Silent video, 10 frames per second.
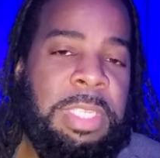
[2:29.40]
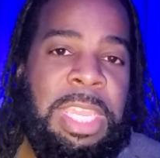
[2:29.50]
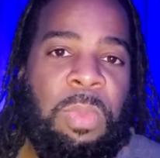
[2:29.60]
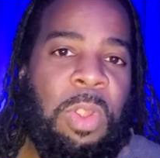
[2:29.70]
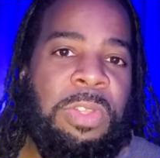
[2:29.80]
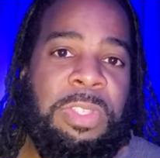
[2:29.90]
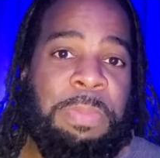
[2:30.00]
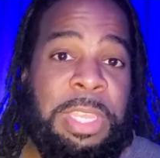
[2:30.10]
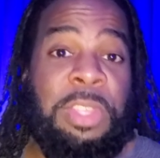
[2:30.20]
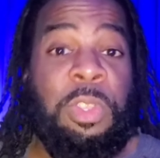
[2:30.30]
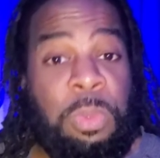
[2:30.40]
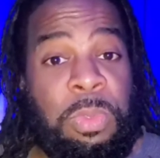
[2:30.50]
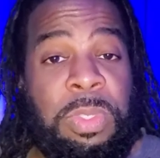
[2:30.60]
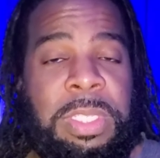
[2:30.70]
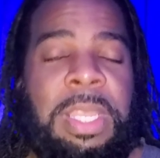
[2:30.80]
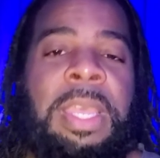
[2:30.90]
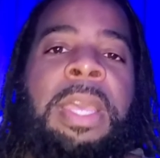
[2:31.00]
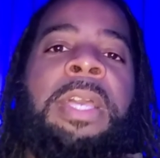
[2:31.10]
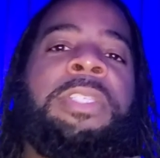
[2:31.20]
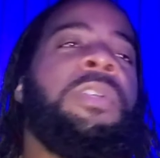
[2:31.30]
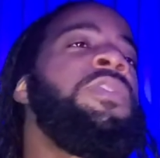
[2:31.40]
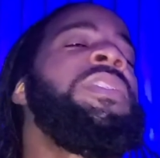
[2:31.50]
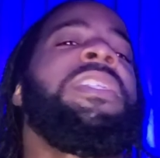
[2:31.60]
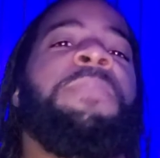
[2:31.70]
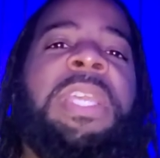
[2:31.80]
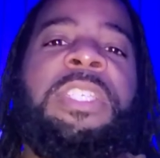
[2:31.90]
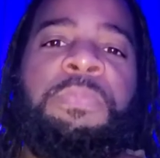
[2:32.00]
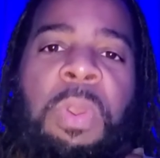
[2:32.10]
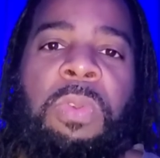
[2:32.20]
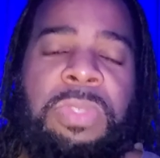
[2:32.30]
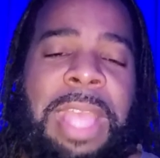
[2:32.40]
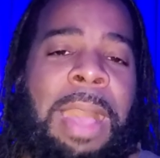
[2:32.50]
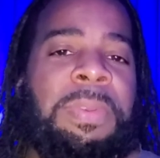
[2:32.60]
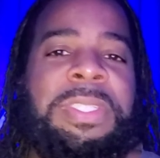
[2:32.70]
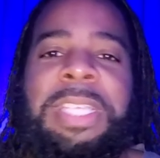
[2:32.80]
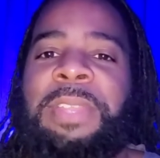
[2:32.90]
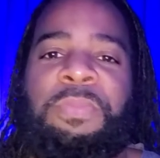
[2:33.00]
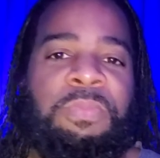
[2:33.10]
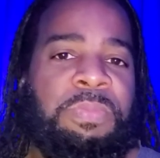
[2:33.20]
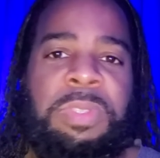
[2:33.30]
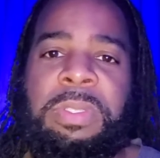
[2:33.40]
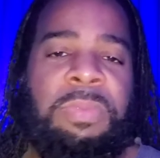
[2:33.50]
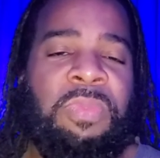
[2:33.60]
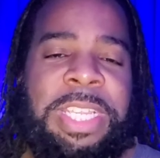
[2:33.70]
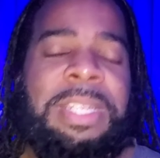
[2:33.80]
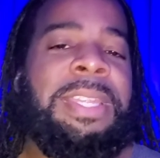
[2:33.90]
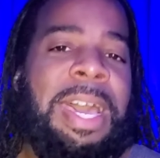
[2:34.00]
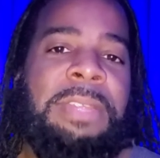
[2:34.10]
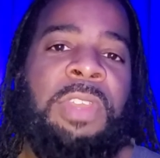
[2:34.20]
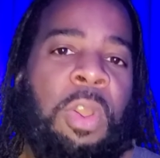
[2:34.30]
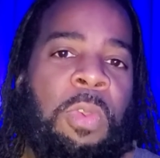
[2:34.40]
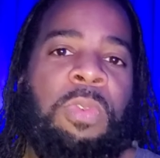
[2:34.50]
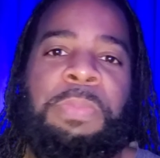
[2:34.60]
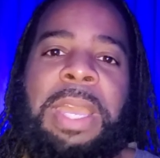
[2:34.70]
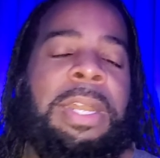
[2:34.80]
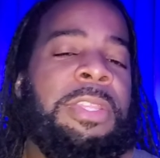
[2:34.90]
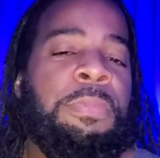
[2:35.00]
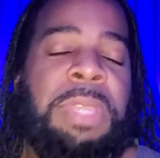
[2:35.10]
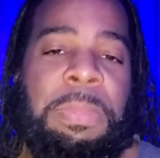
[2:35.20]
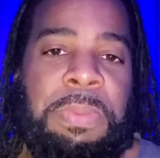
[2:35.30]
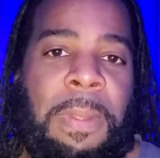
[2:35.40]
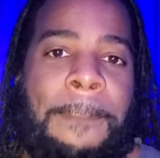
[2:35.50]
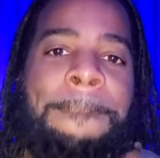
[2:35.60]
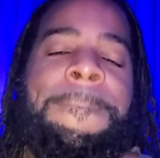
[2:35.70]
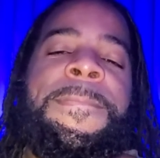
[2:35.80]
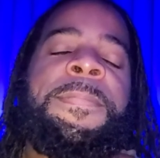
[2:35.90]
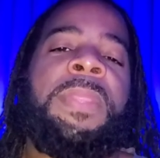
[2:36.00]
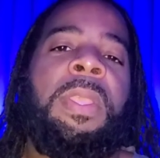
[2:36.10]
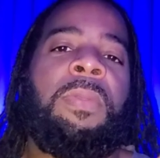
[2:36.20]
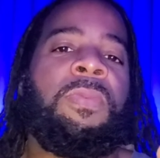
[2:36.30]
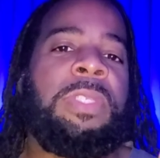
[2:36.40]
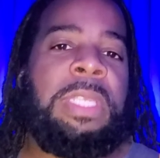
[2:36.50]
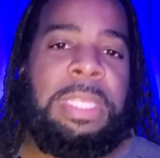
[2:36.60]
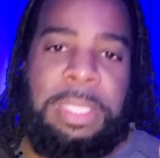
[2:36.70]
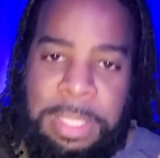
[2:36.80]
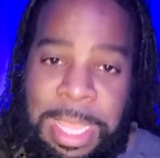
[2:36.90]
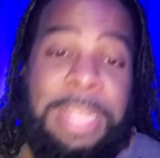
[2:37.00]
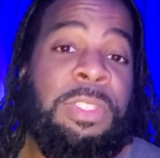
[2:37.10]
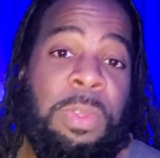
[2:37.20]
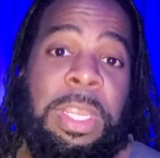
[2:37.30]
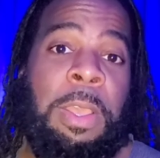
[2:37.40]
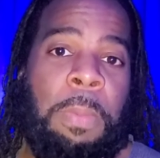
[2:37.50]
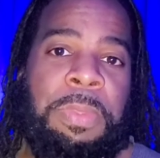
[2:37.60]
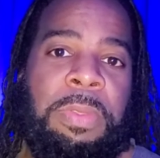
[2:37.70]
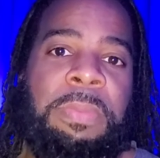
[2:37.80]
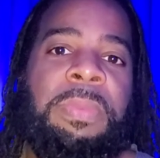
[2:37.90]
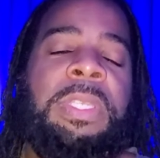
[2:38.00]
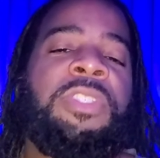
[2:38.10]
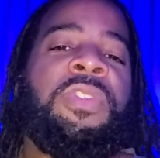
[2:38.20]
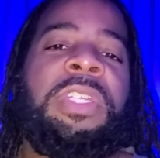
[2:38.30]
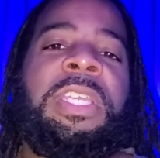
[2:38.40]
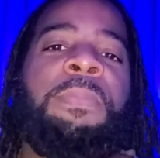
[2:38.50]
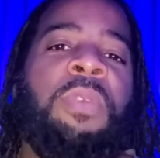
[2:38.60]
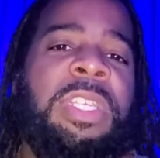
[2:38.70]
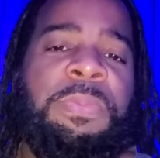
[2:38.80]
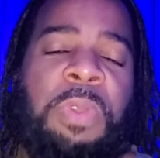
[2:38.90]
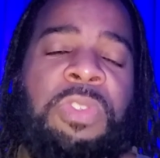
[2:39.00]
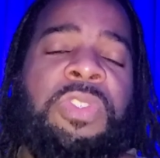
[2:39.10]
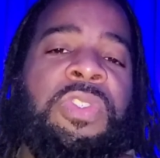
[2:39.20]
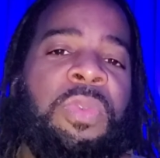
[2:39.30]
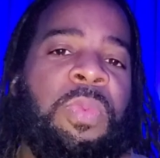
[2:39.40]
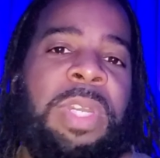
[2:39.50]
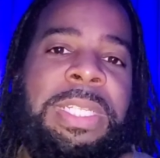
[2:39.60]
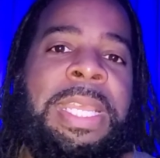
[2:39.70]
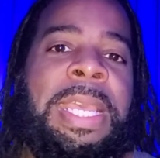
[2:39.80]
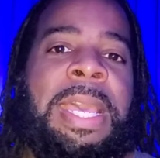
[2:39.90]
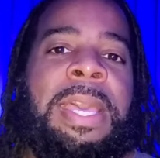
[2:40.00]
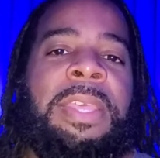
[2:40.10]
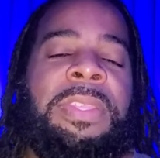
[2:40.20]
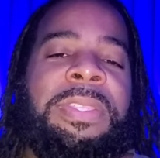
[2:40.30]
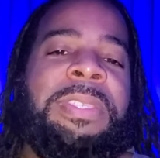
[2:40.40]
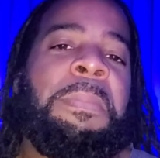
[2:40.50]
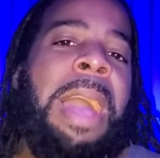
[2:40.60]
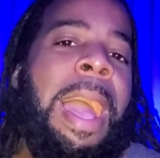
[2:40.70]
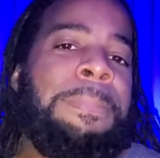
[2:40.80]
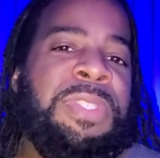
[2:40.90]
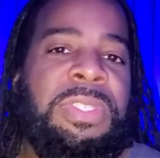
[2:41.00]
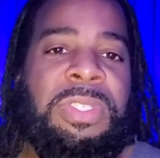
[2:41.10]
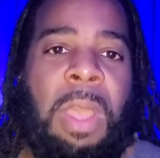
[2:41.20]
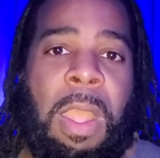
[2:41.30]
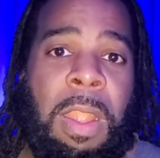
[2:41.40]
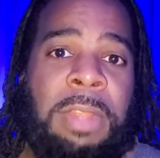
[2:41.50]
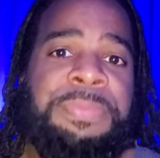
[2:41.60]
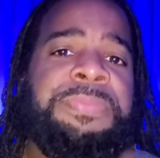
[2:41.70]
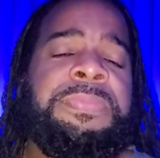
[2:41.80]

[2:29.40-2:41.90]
keywords are being used. So you need to be exposed. I would say read a lot of code by other people. That is going to help you because you're going to get more exposure to what some options are,